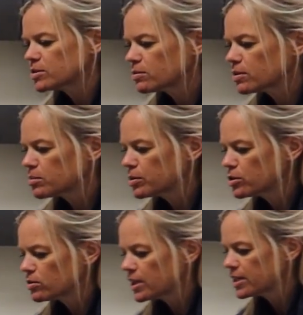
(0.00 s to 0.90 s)
so we're gonna put
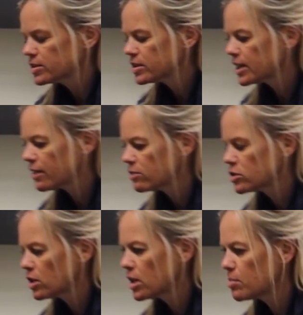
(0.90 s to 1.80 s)
your legs together.
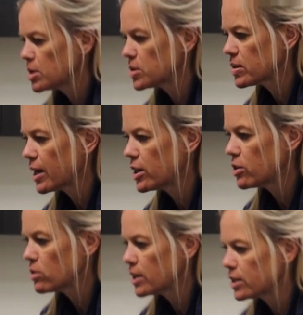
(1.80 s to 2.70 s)
Don't let me slide
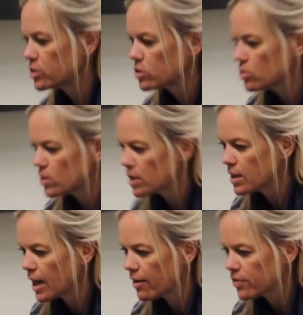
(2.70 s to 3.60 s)
your legs to the
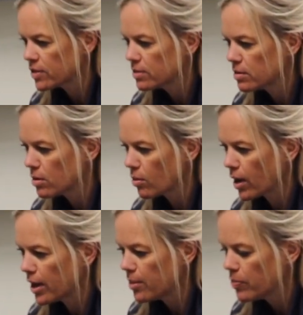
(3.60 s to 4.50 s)
left,
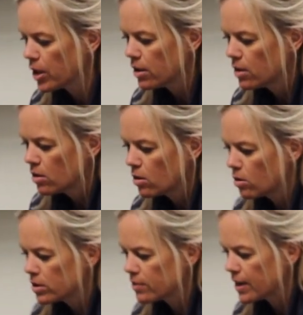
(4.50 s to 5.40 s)
okay?
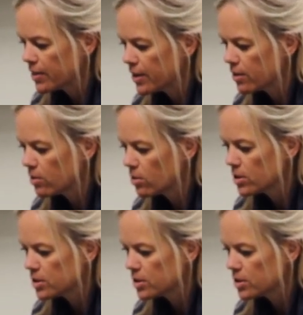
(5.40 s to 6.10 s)
Hold it right there, hold